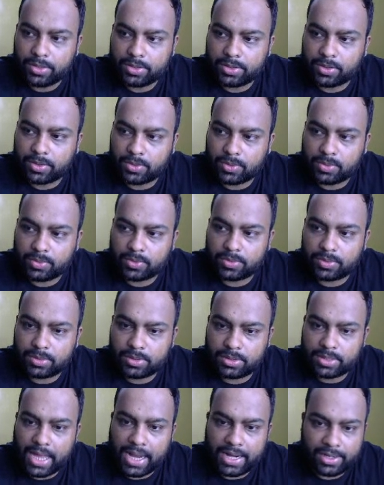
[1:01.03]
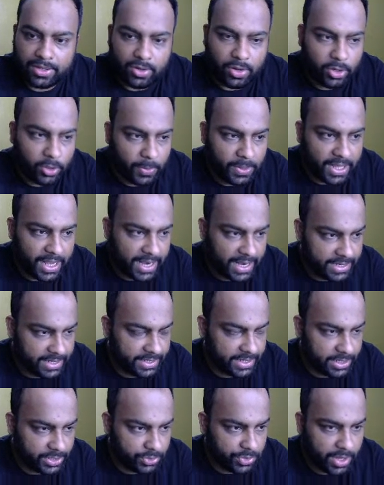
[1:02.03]
So that's going to be the
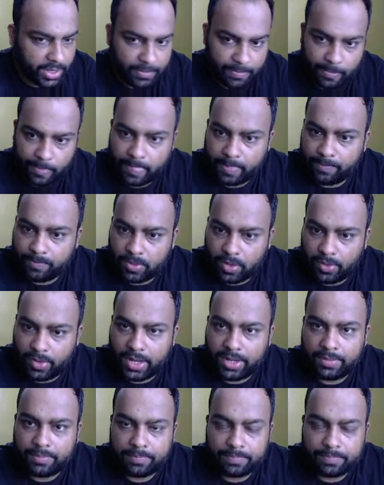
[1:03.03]
agenda today. All right.